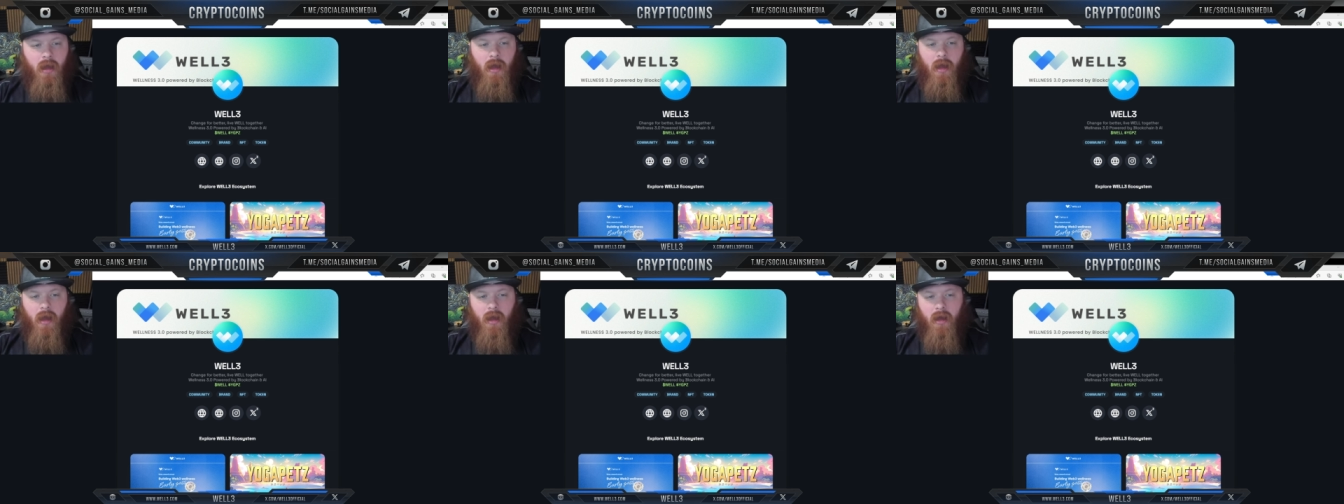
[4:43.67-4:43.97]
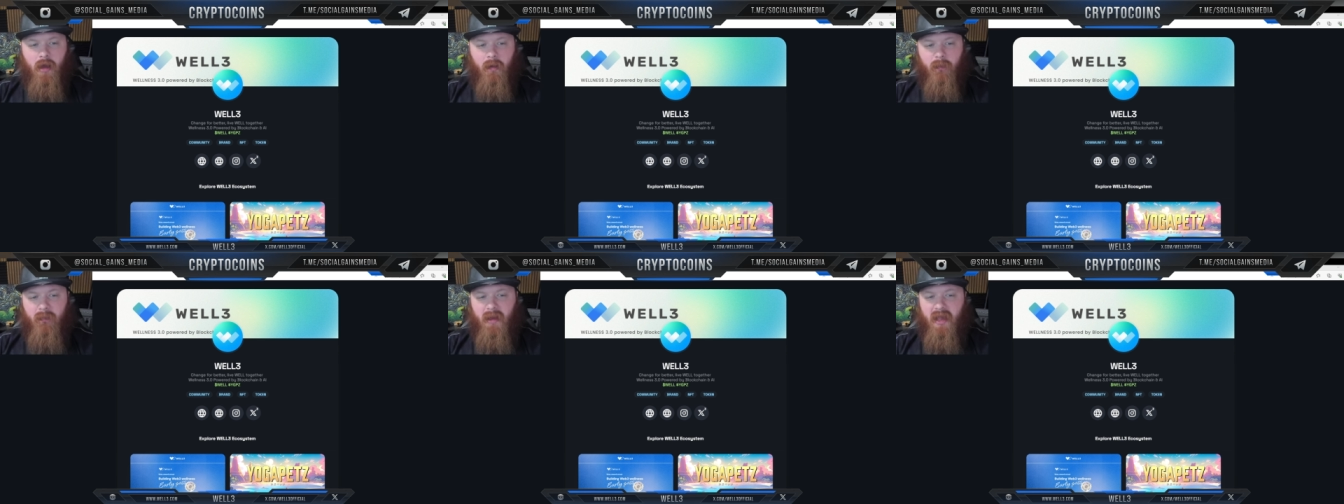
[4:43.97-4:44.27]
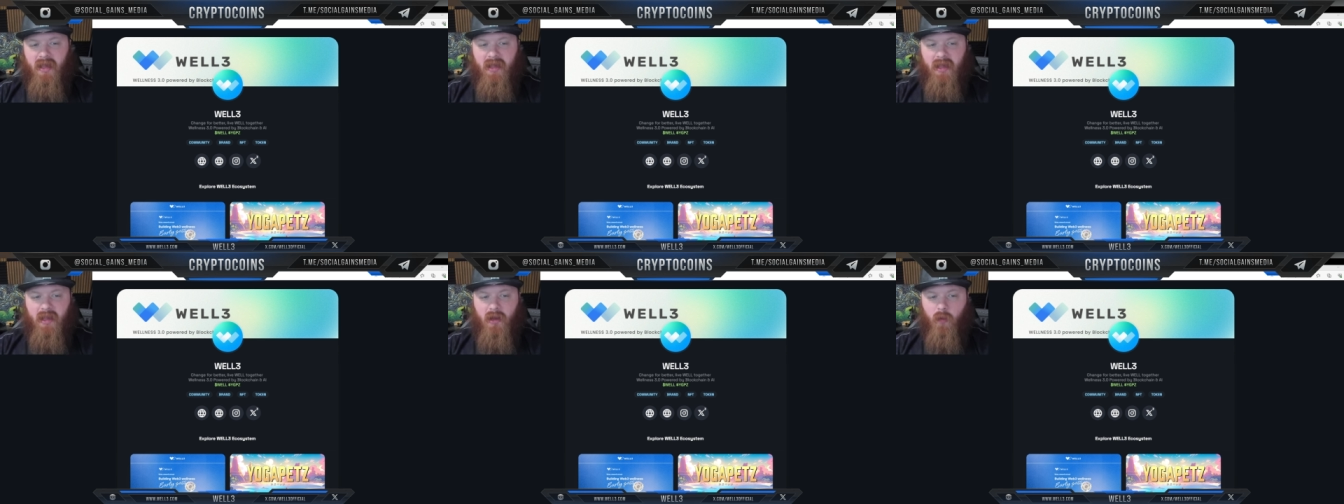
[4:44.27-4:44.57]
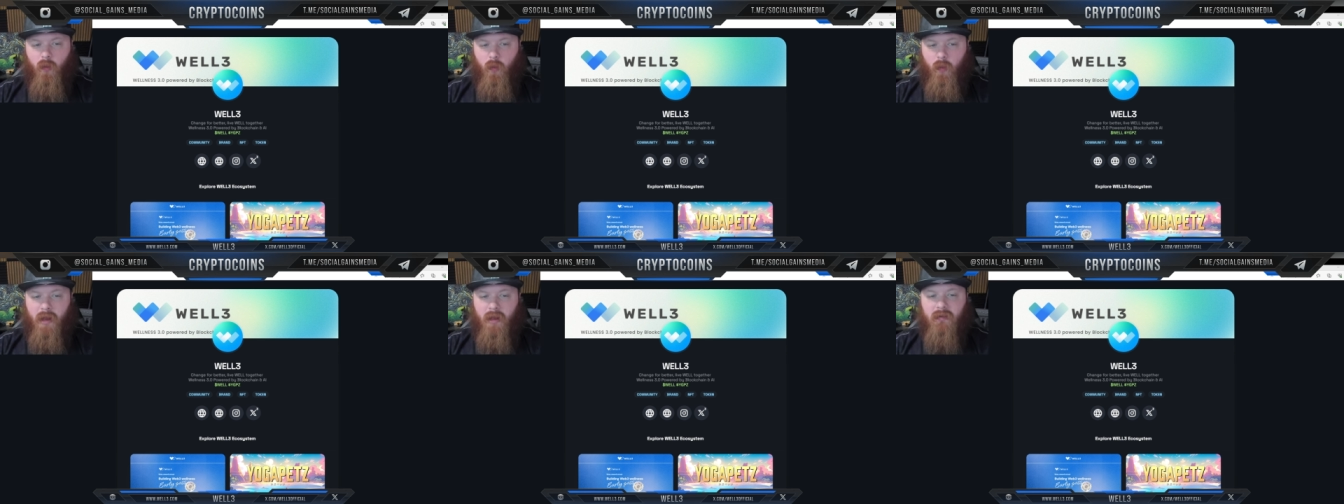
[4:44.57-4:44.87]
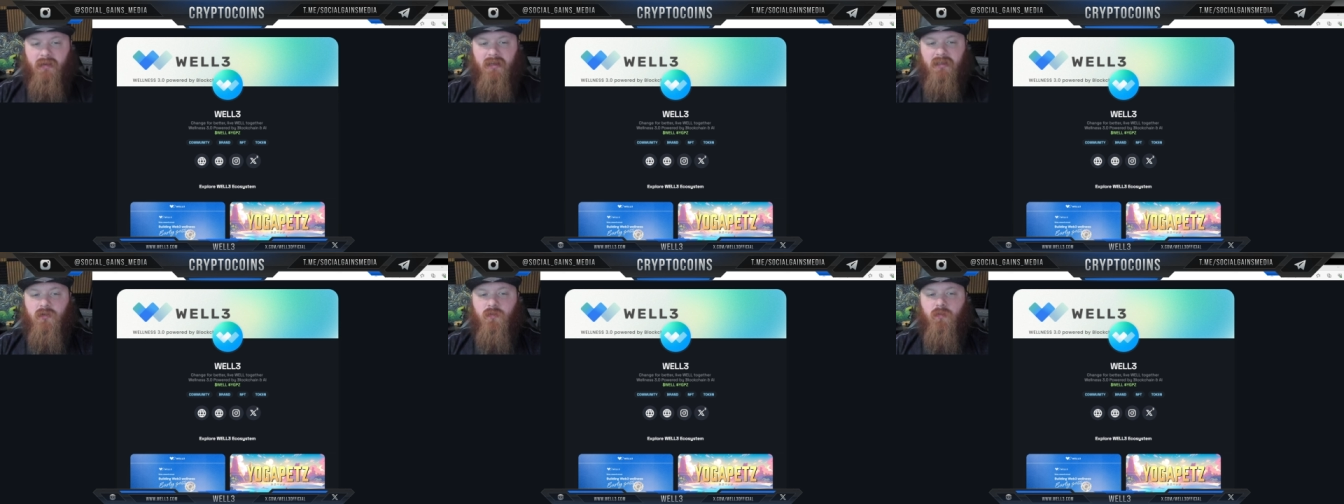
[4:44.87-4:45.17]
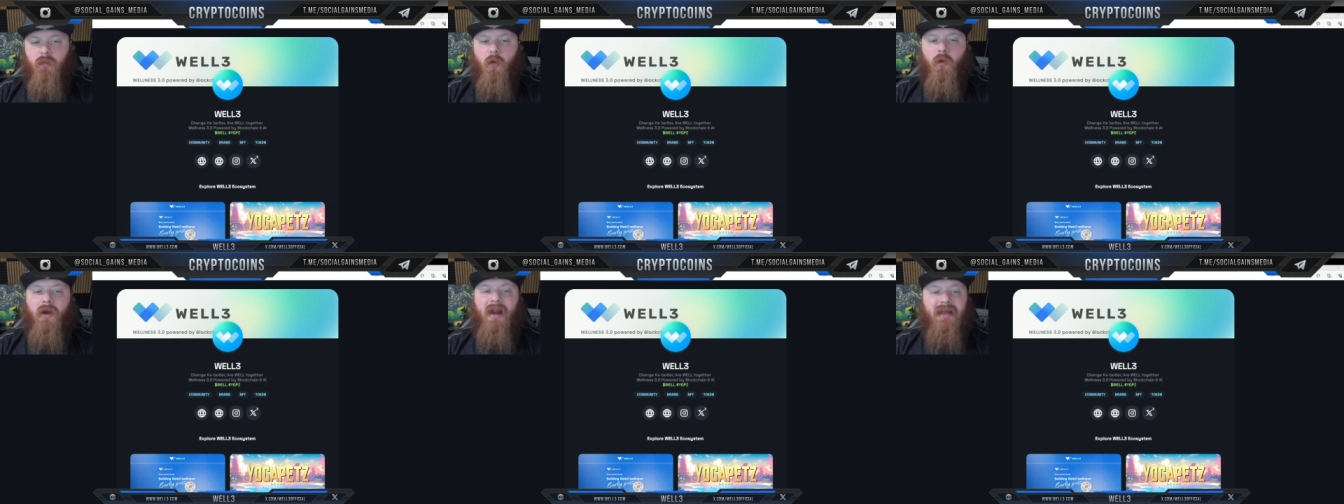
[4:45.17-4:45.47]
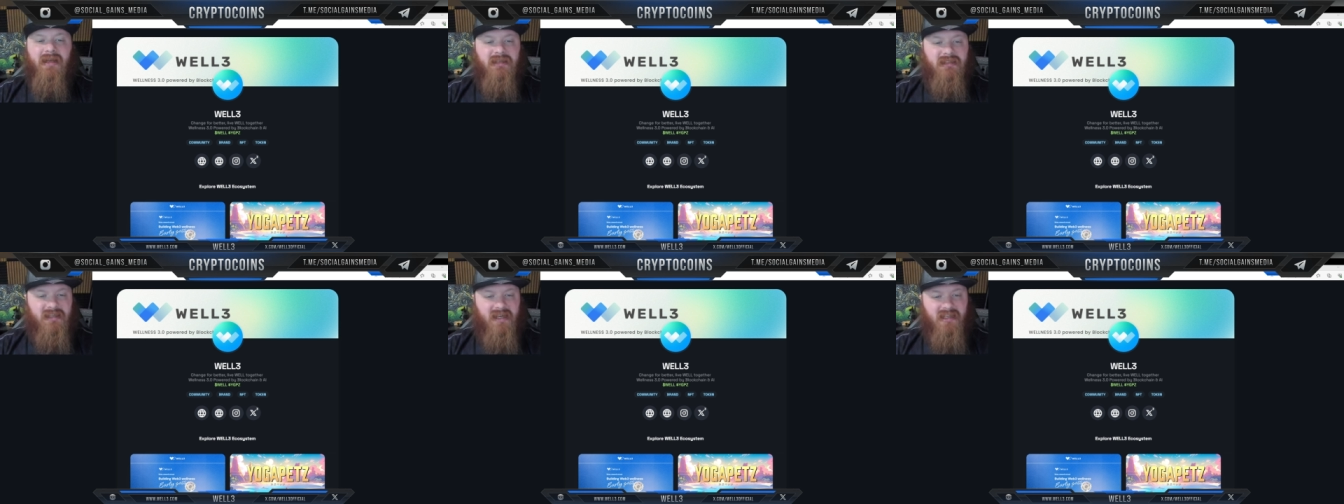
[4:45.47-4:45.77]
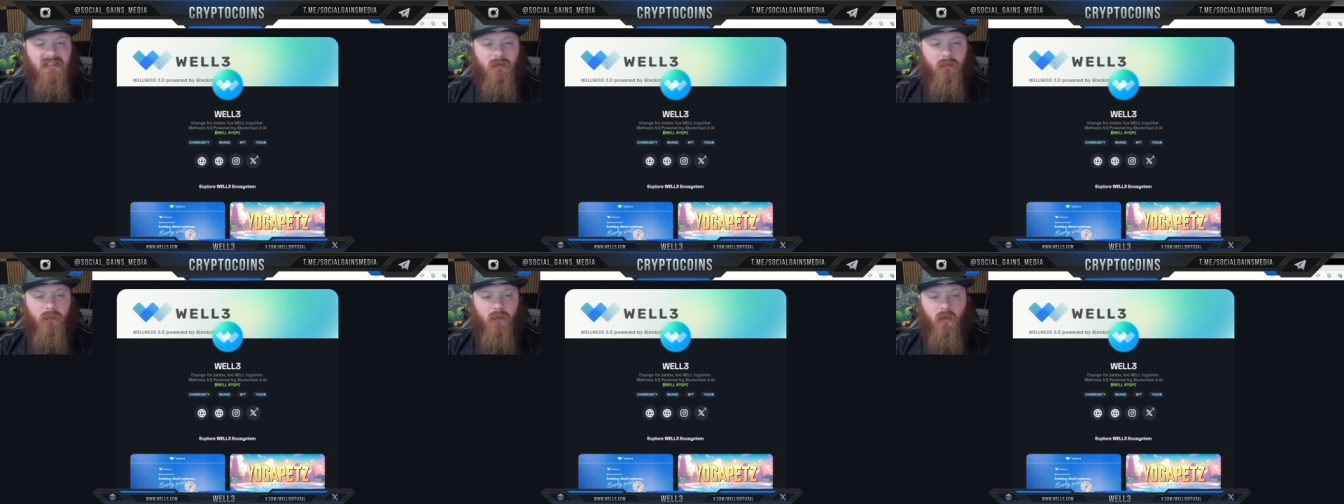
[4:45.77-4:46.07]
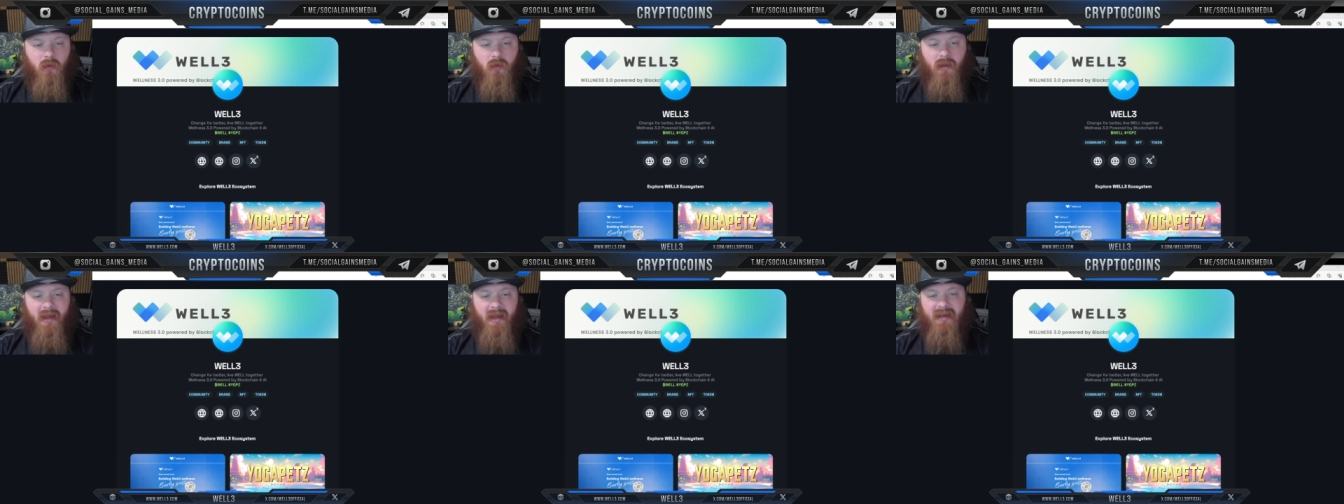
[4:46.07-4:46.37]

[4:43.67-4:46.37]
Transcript: uh, making wellness more accessible